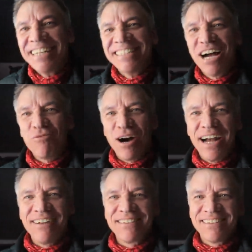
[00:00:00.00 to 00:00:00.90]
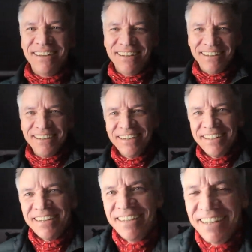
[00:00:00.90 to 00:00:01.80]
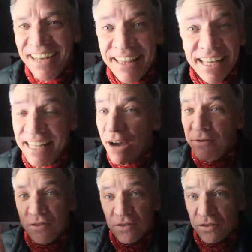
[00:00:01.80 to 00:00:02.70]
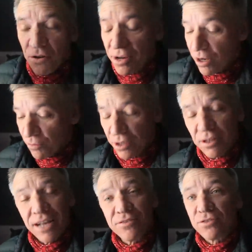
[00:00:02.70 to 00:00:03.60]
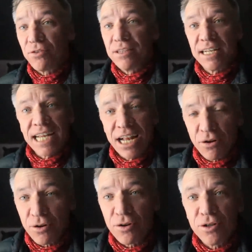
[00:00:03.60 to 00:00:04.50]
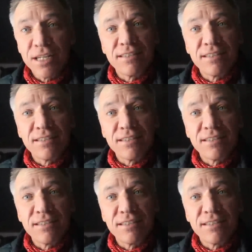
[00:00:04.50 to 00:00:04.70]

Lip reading: Isn't that wild? Then that was a story, a real life story that I heard.